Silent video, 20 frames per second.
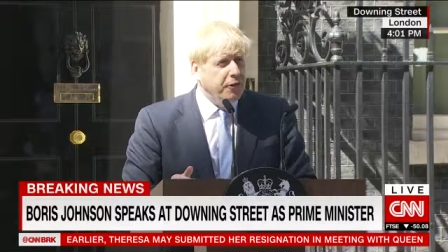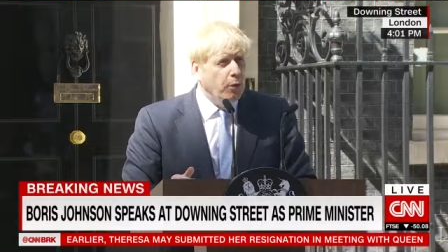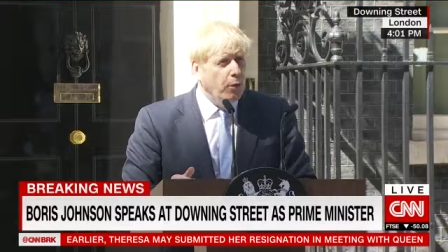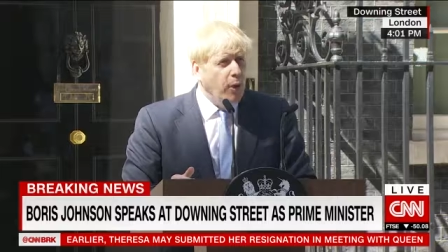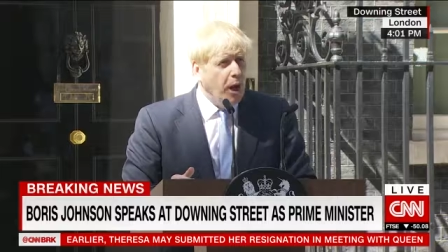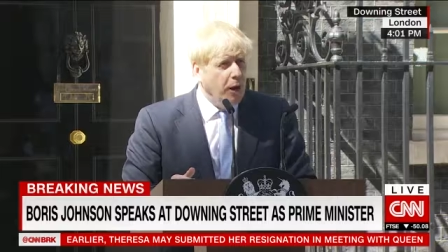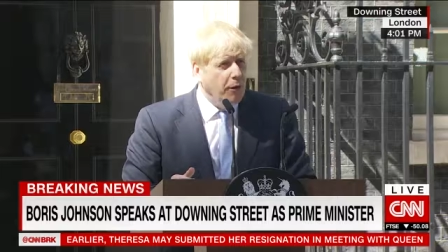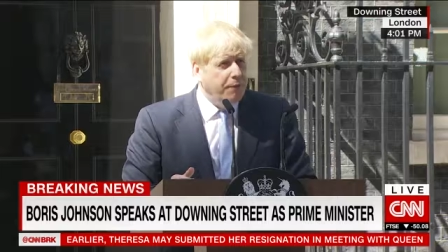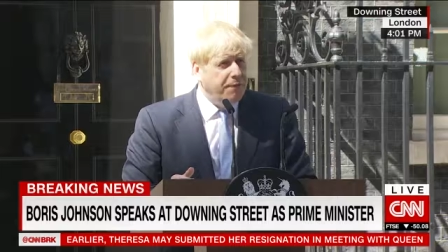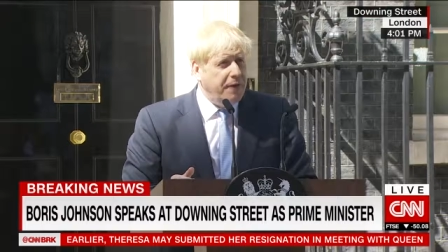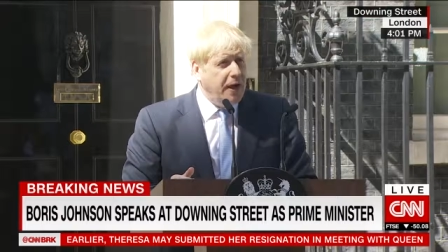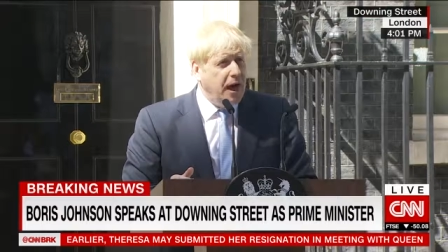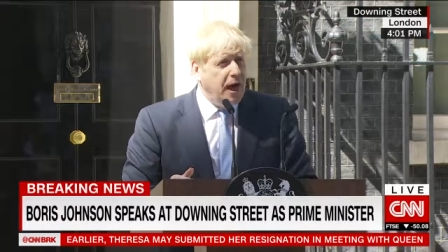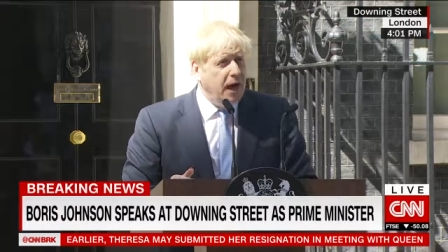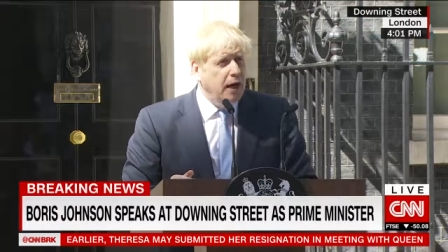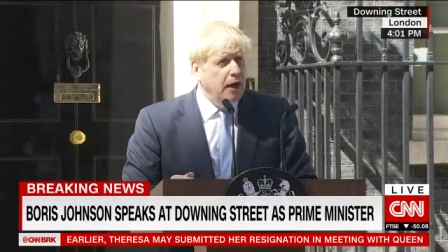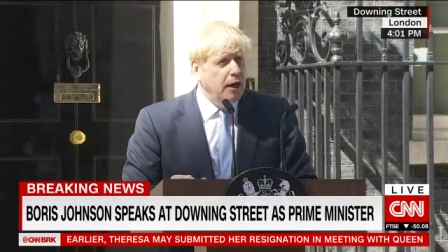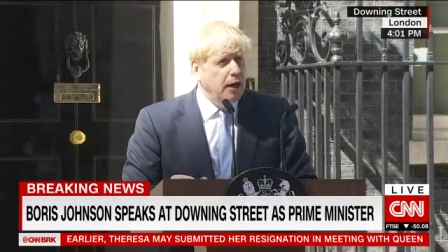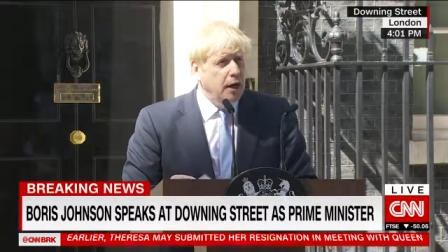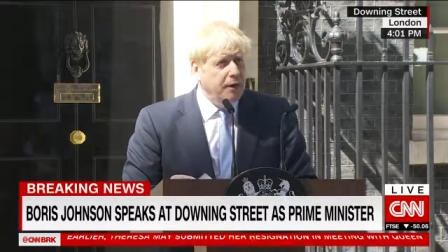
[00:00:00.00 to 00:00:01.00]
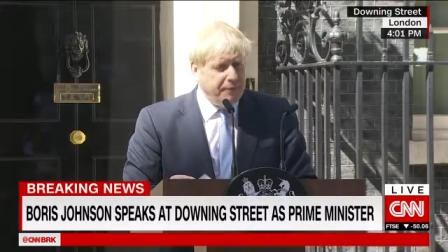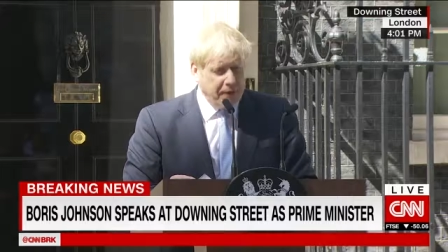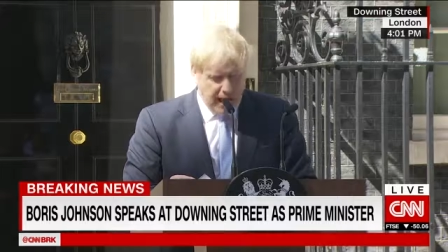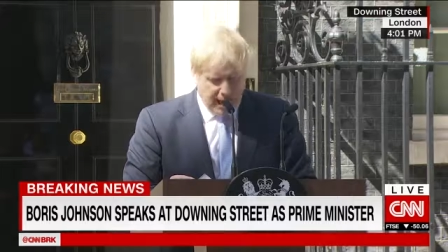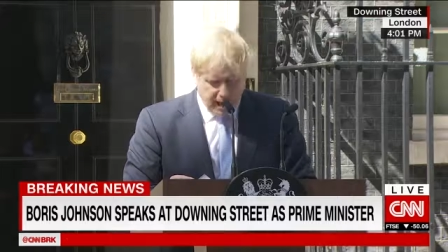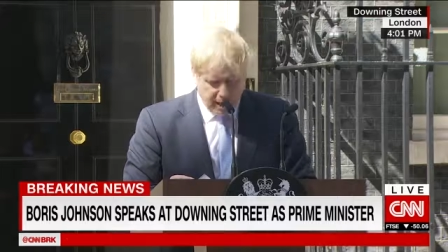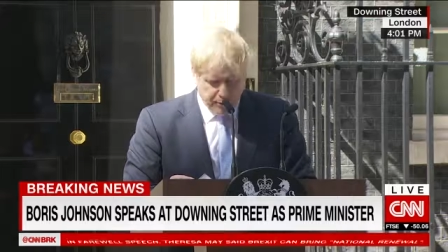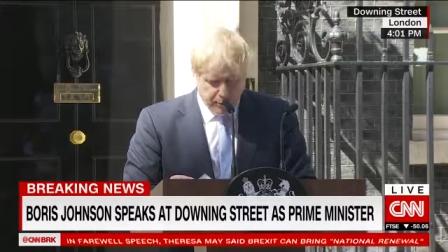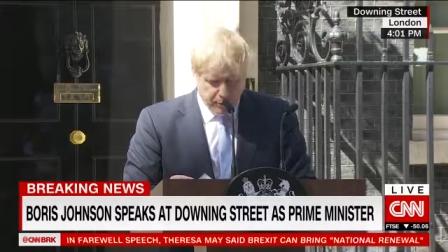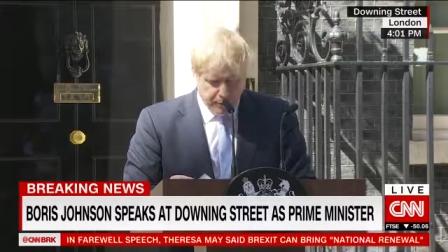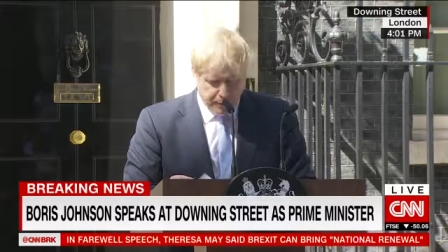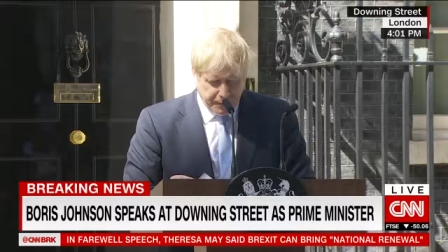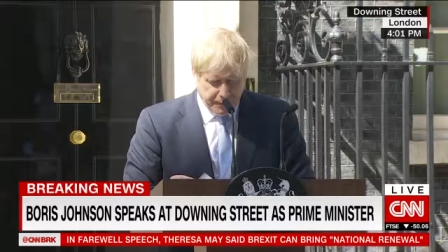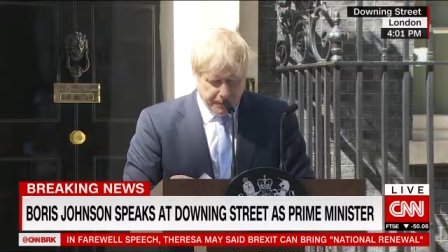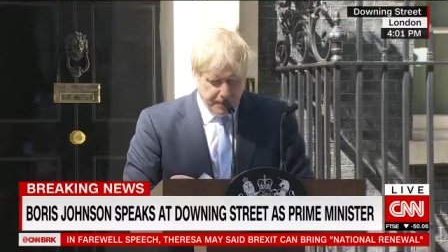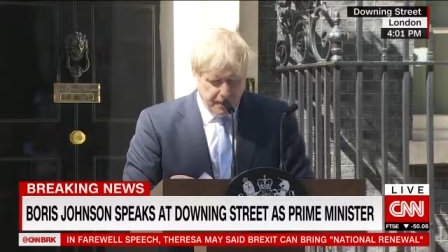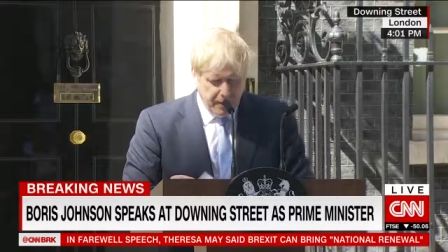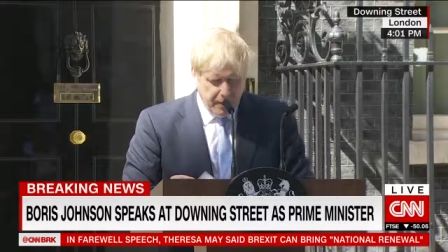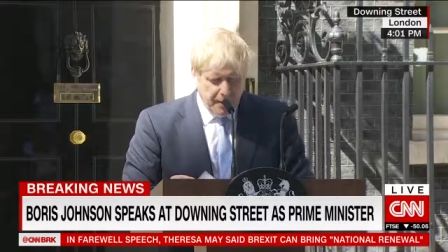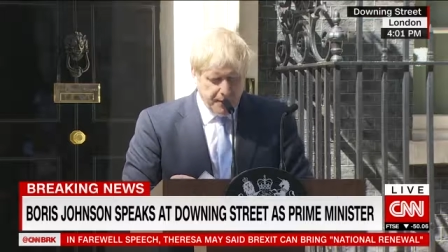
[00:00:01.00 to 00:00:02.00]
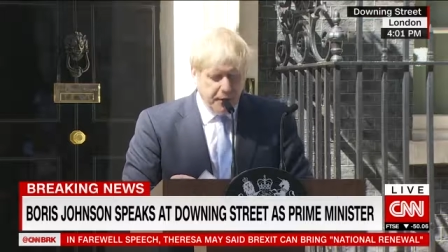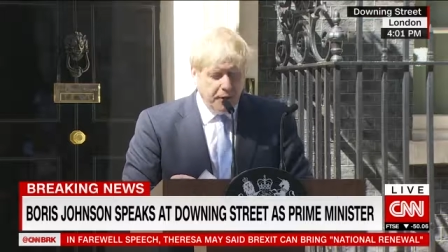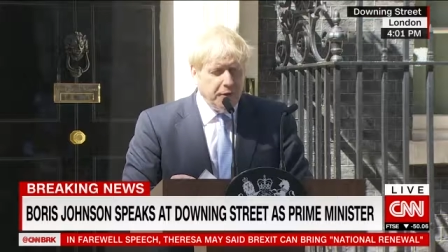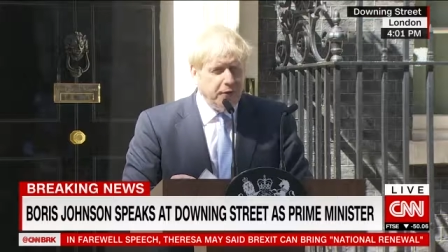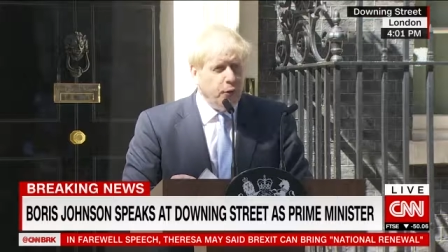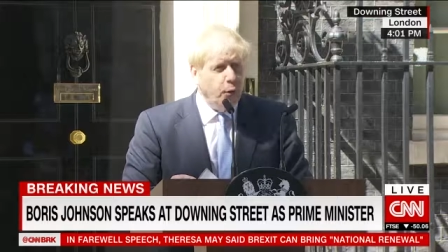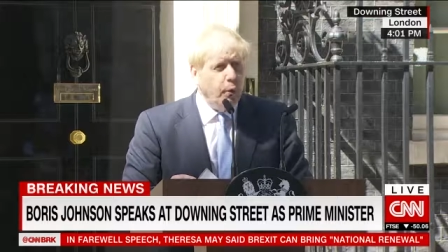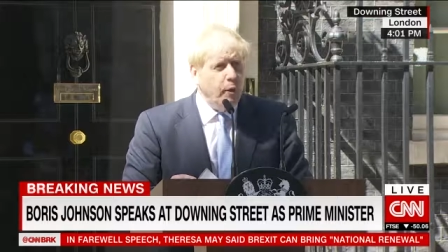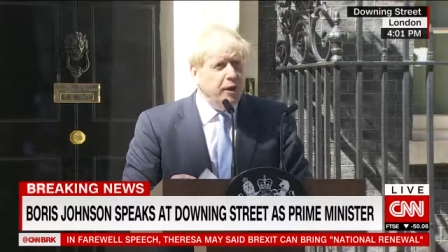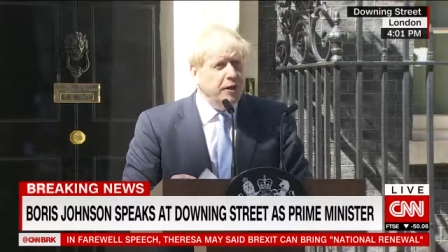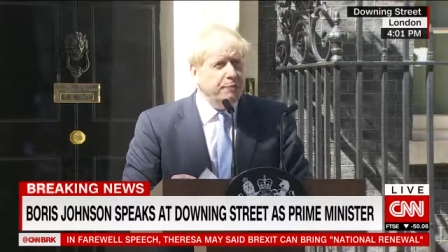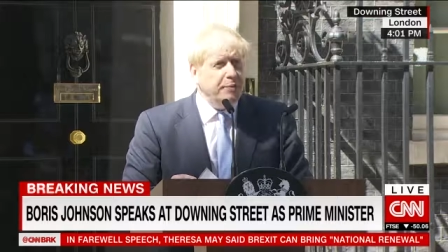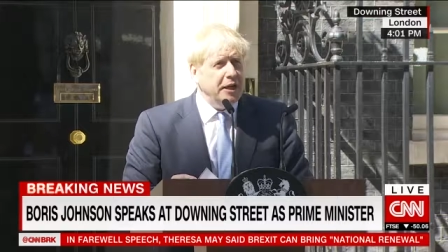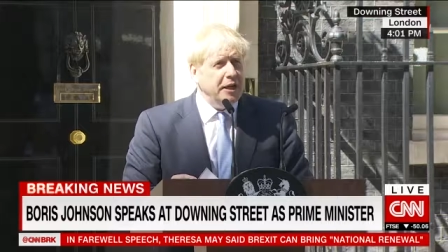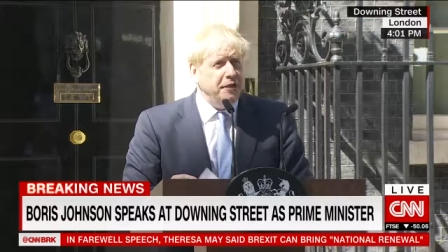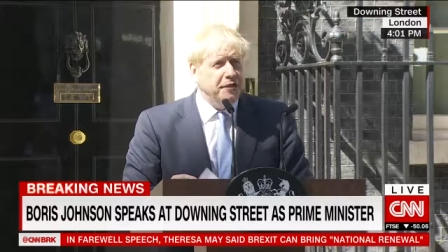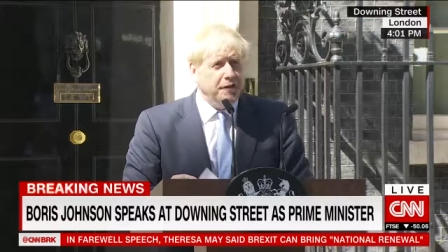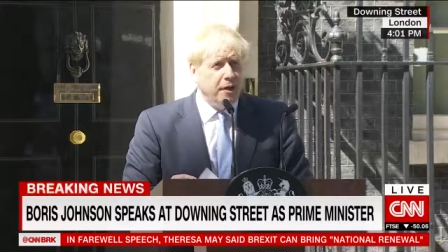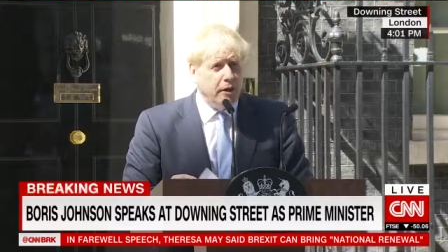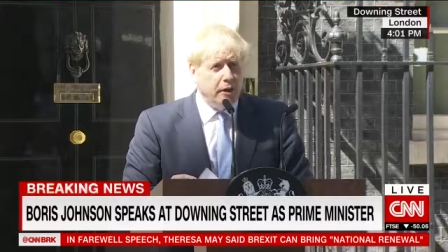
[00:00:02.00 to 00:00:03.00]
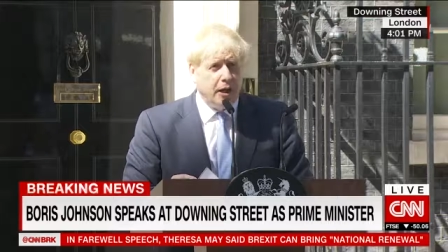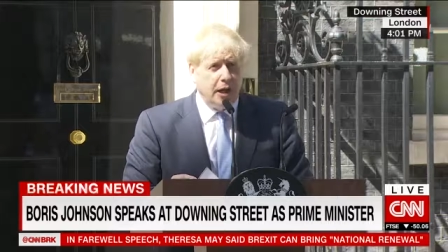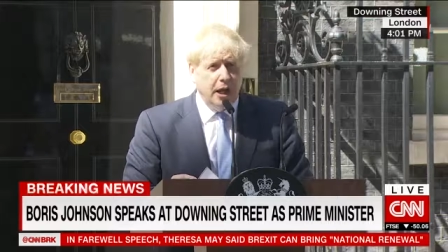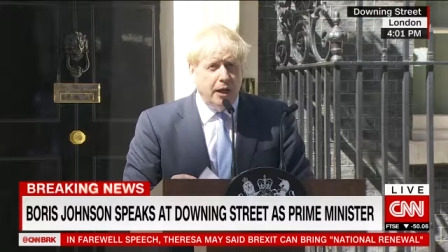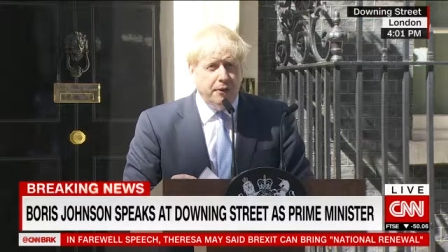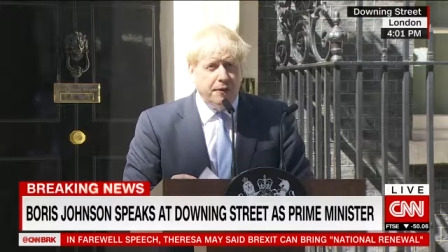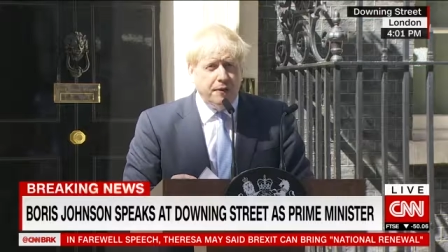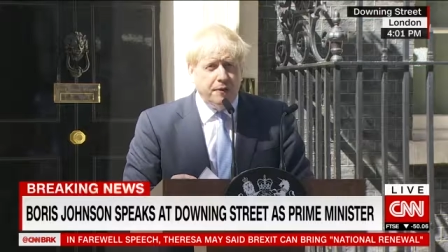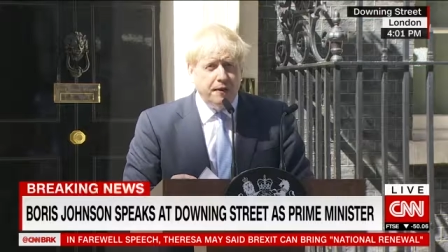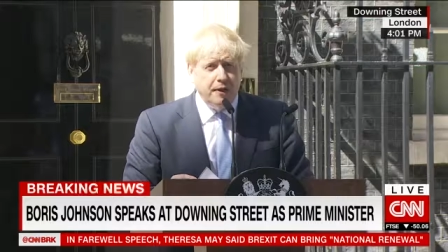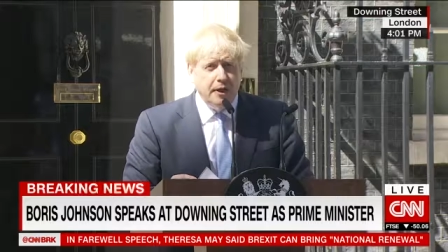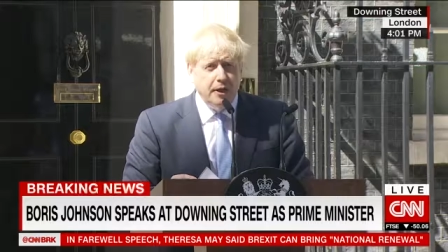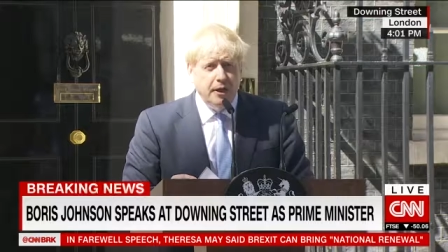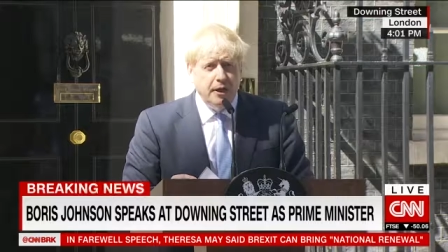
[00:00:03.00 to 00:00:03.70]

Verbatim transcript: the welfare of animals that has always been so close